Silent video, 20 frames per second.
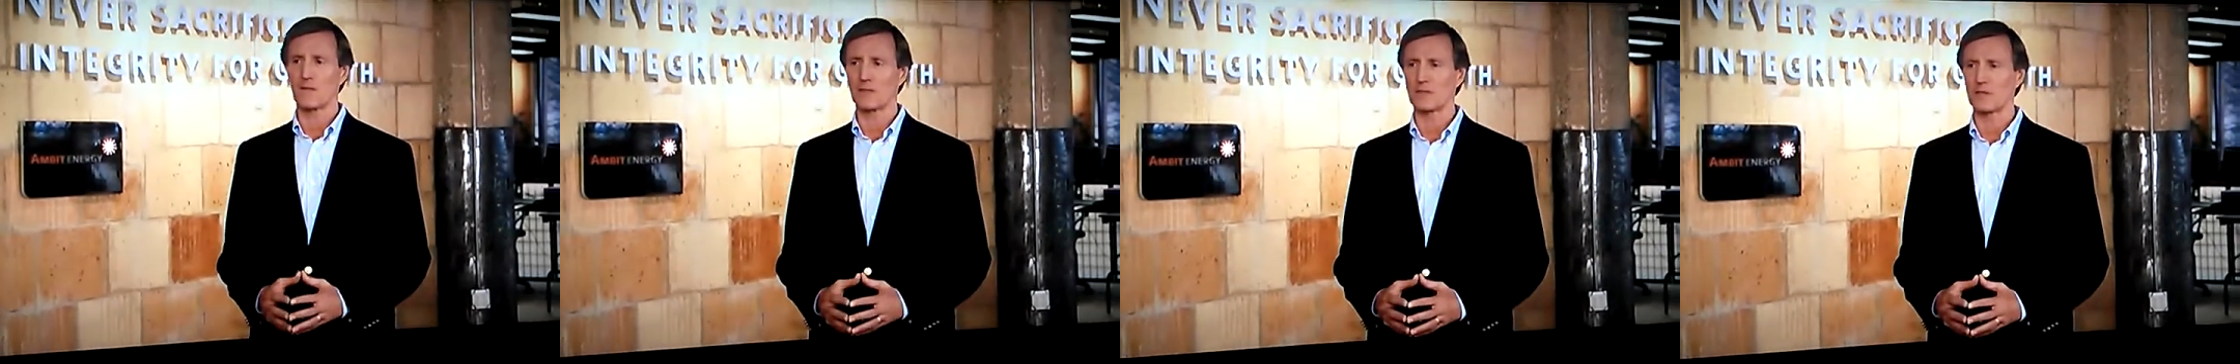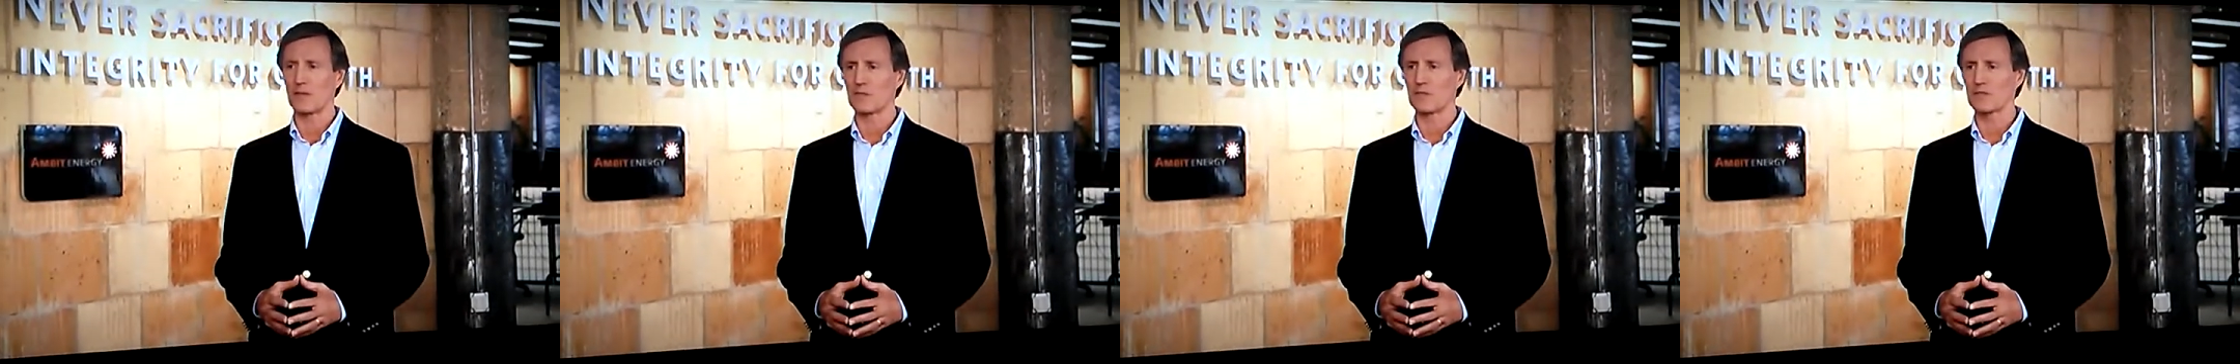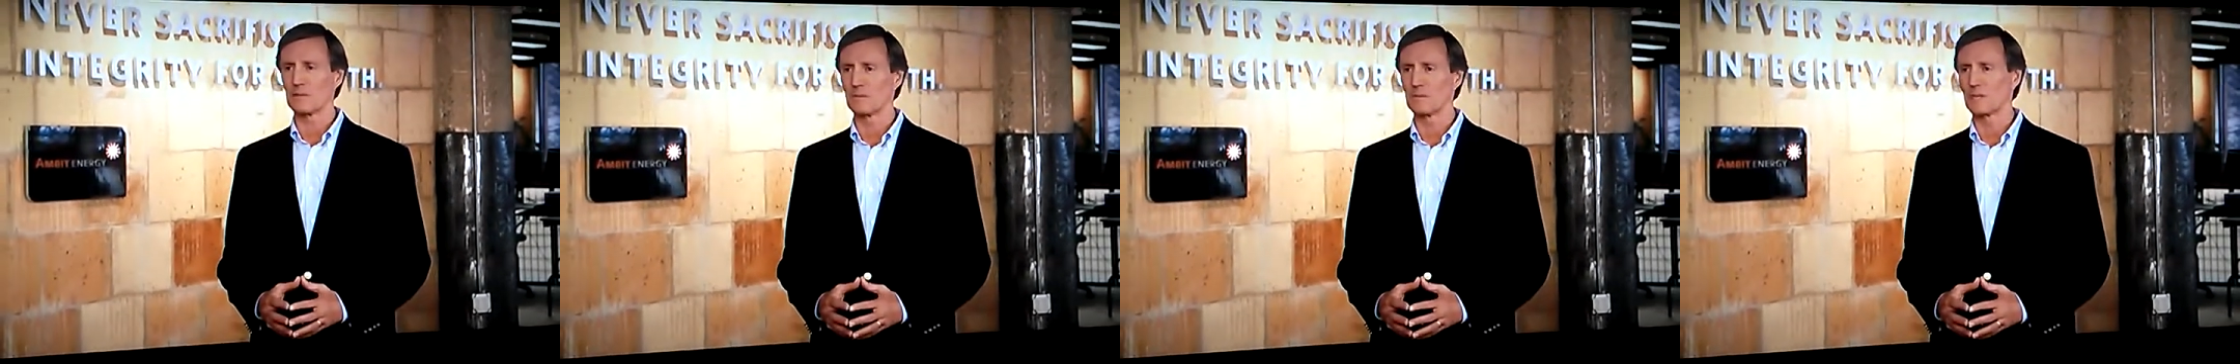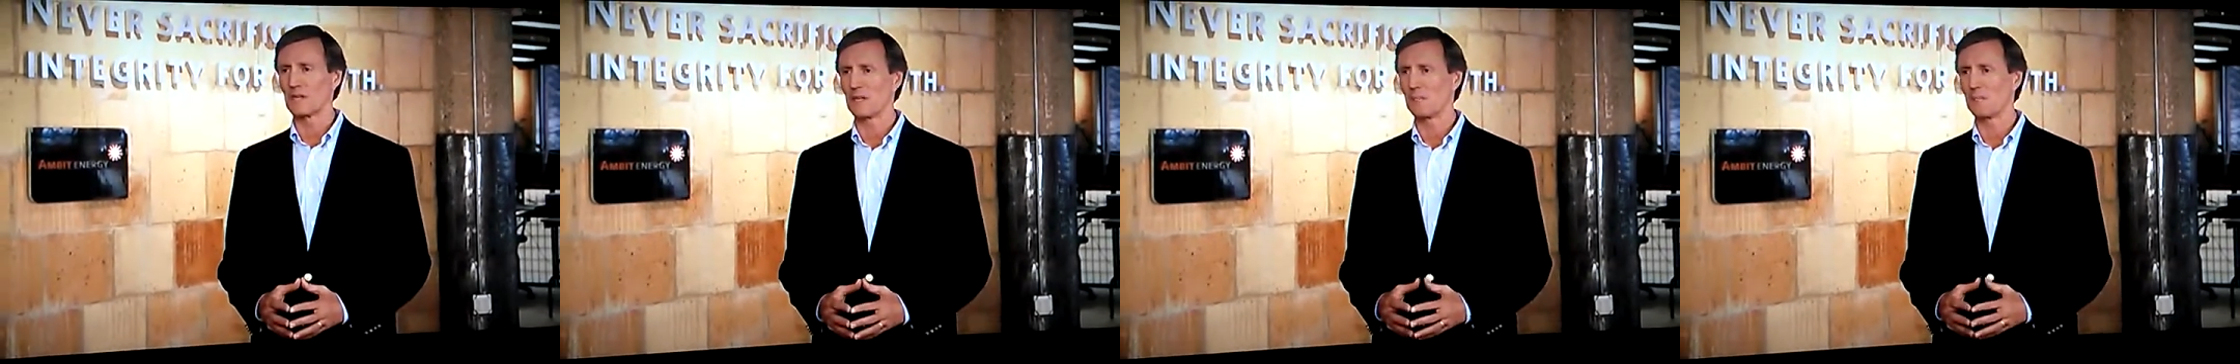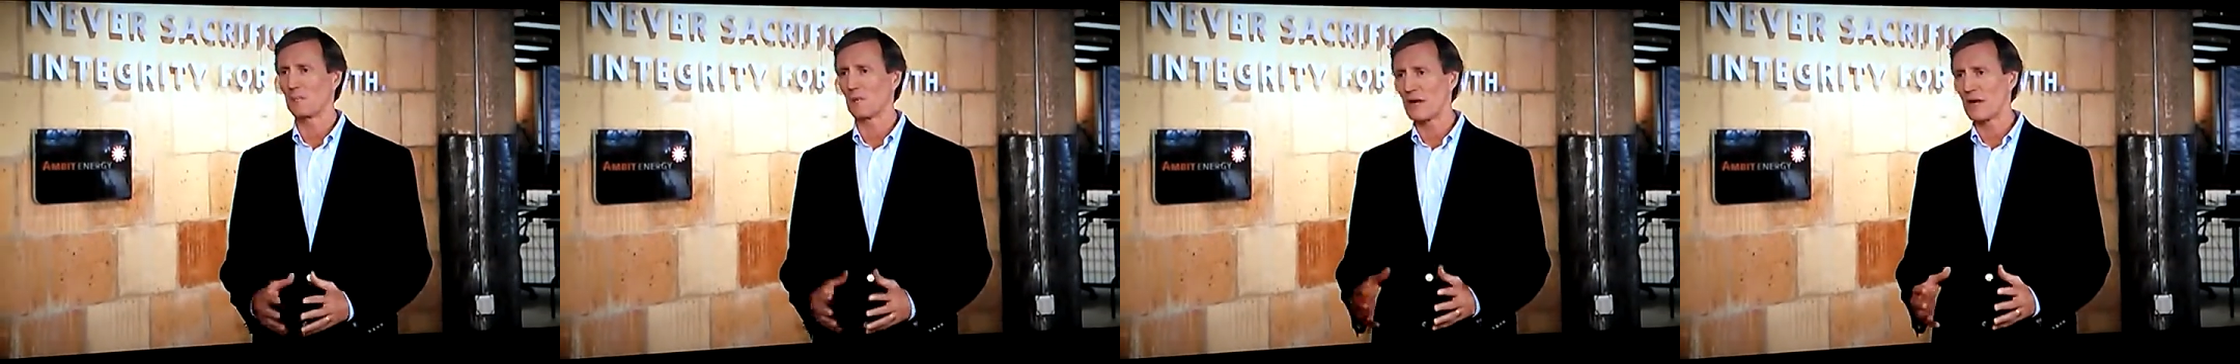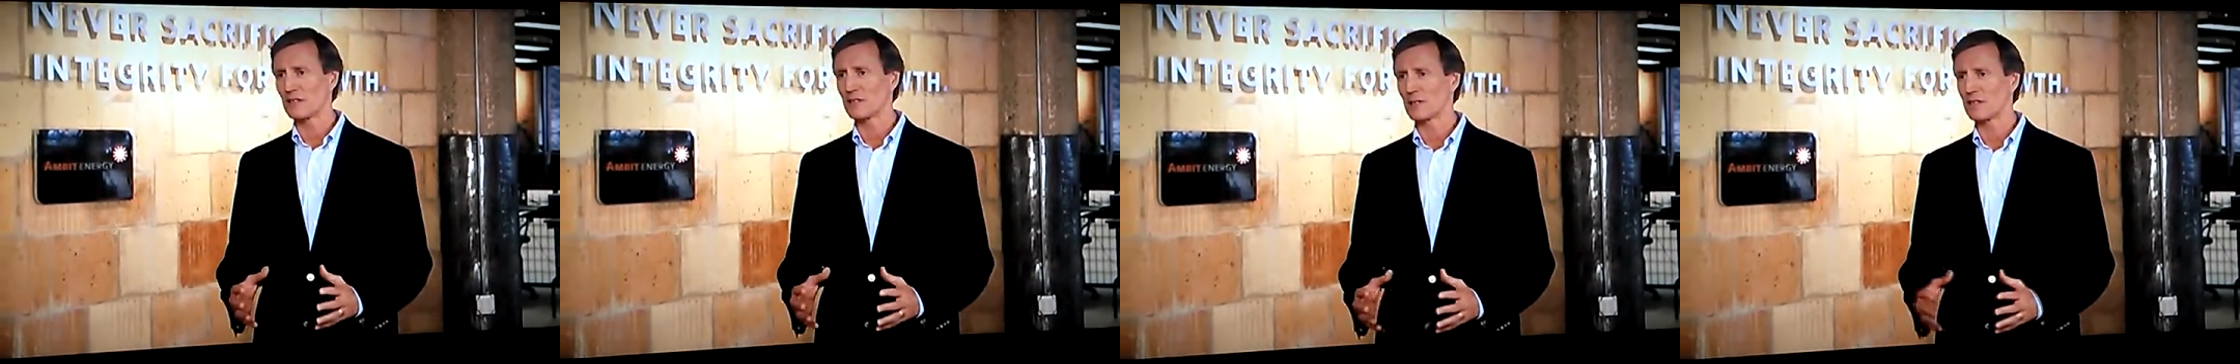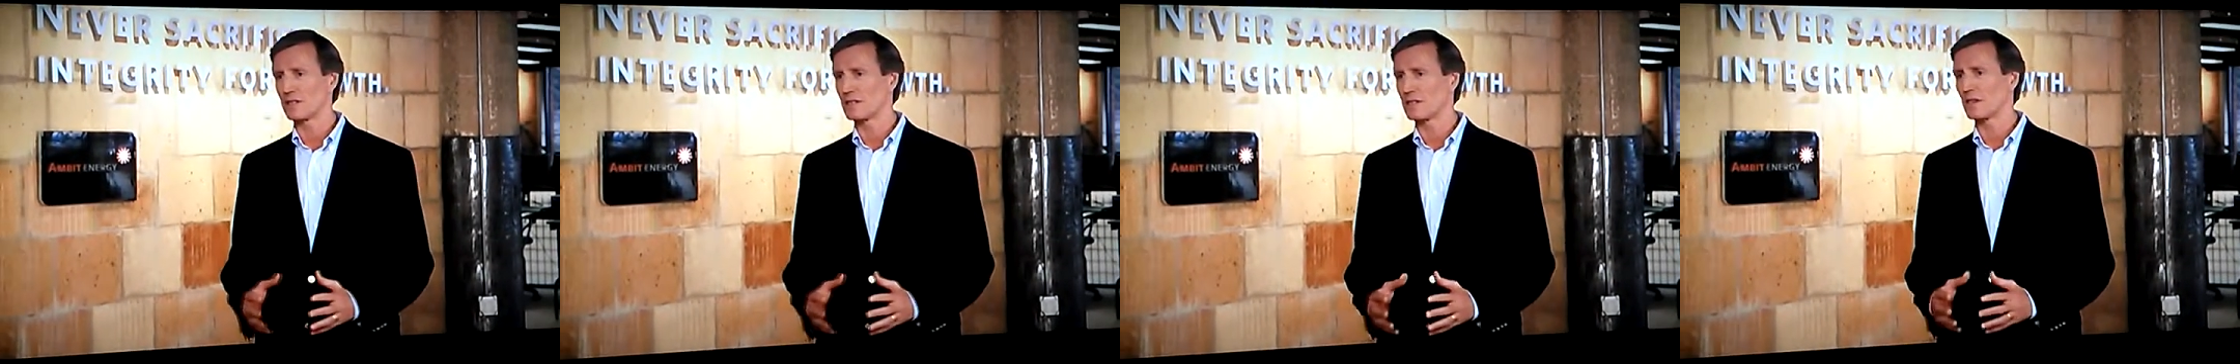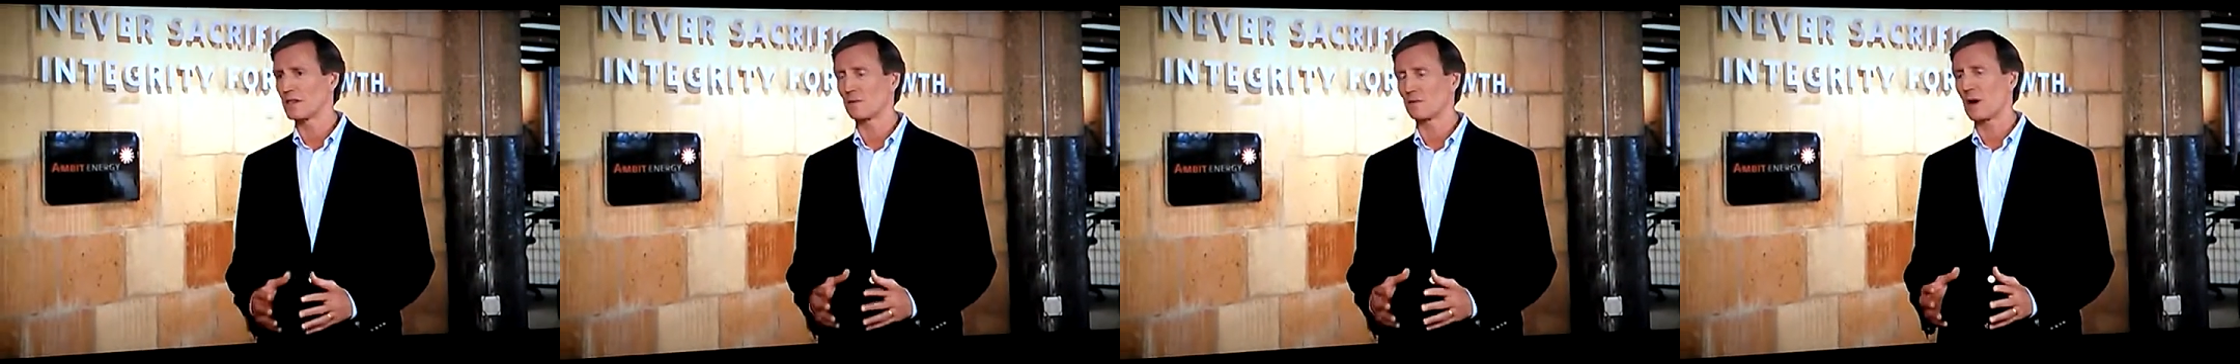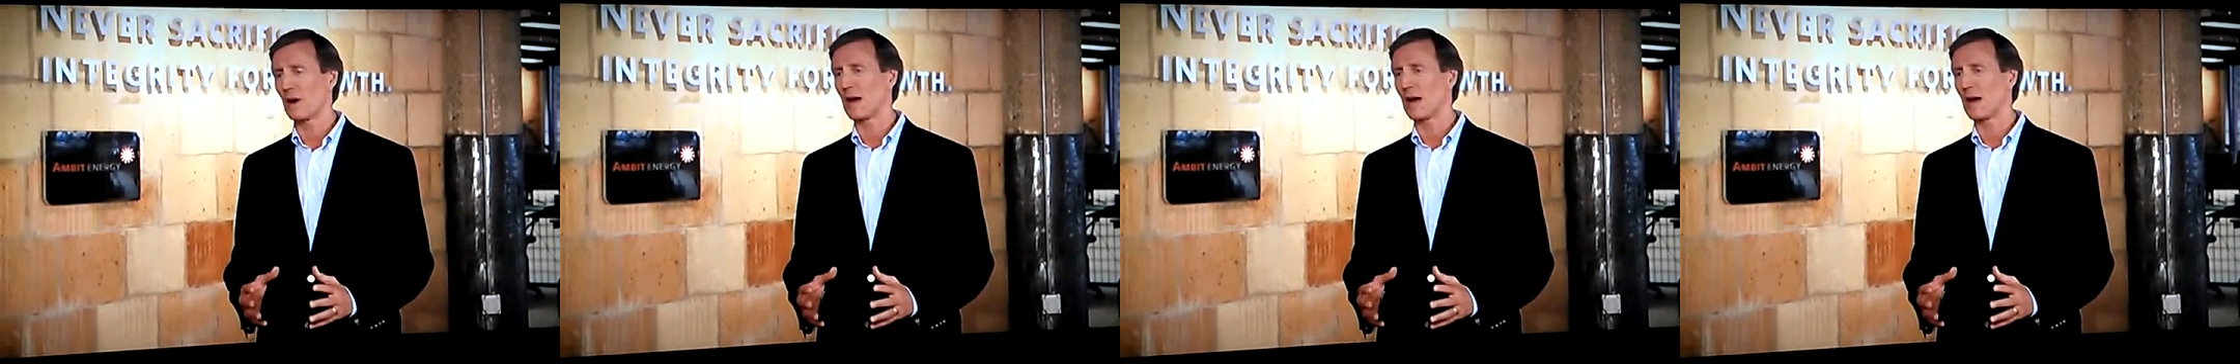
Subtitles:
office systems and processes